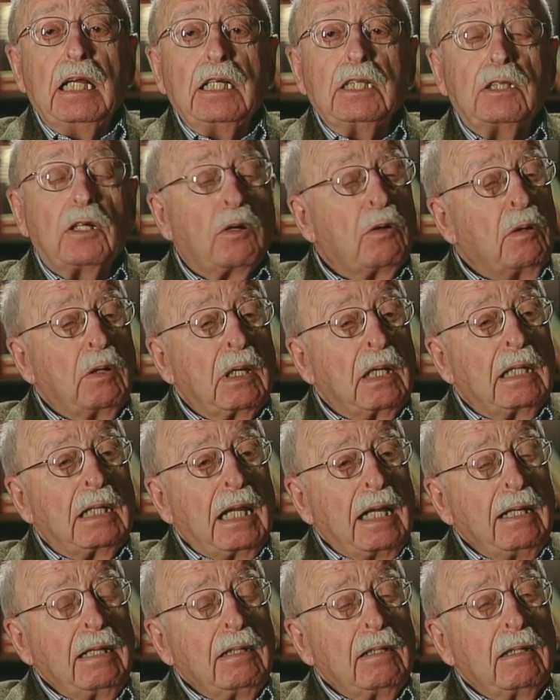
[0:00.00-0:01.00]
So uh,
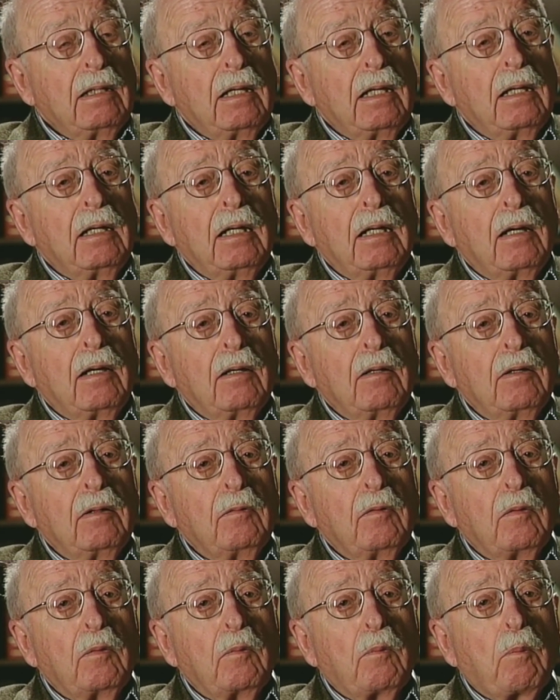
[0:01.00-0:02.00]
then uh,
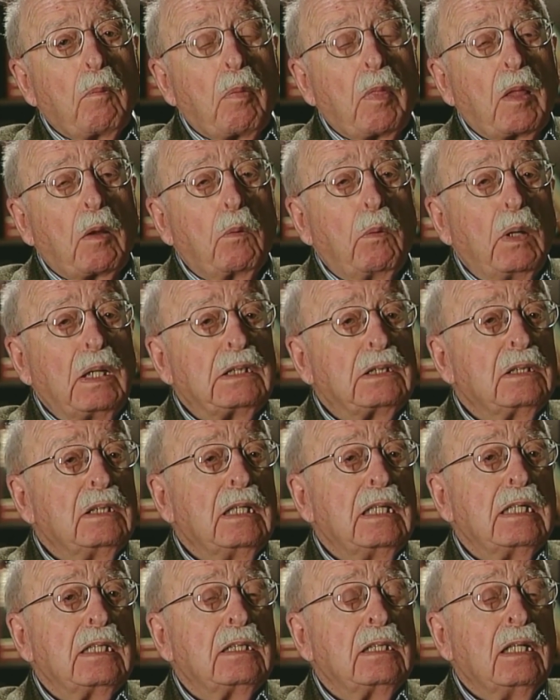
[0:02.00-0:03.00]
the question
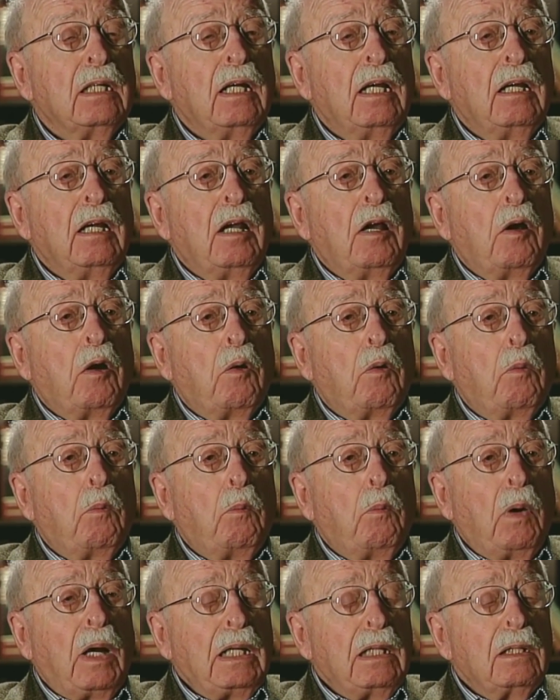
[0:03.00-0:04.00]
is,
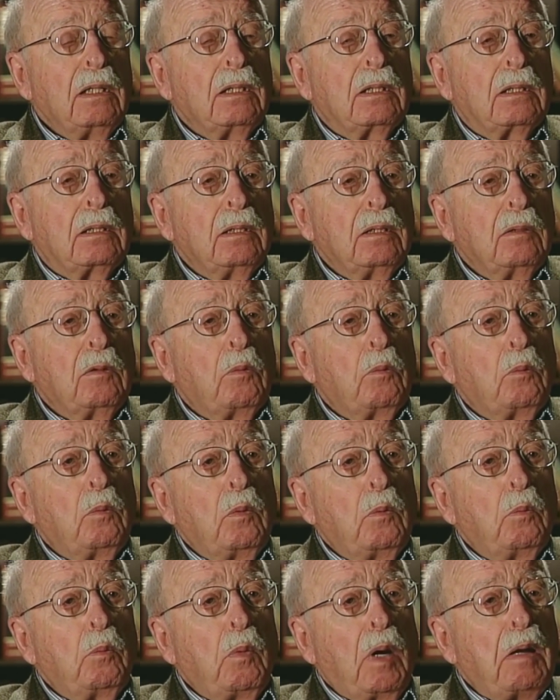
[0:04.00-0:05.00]
what
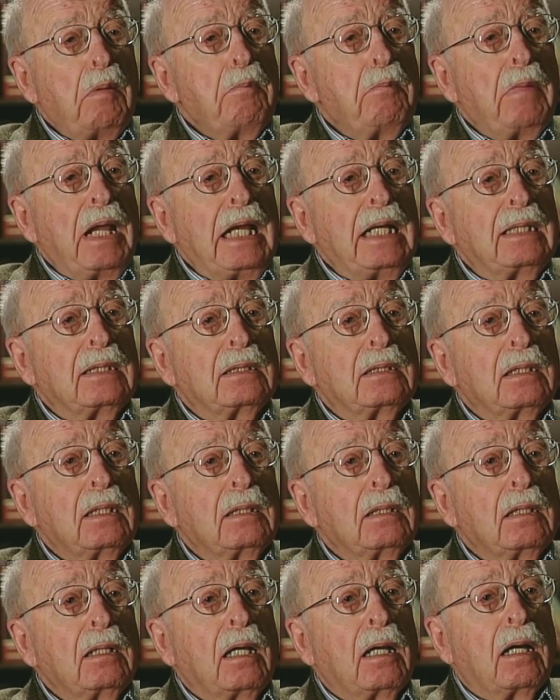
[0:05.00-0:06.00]
what makes
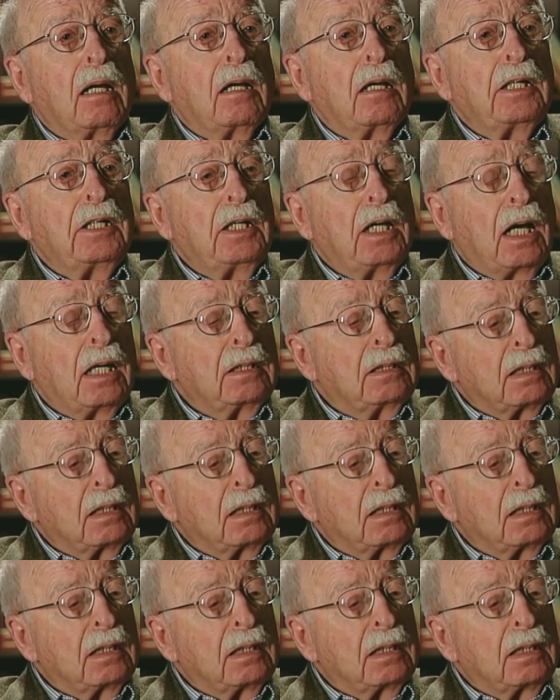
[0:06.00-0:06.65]
a, a,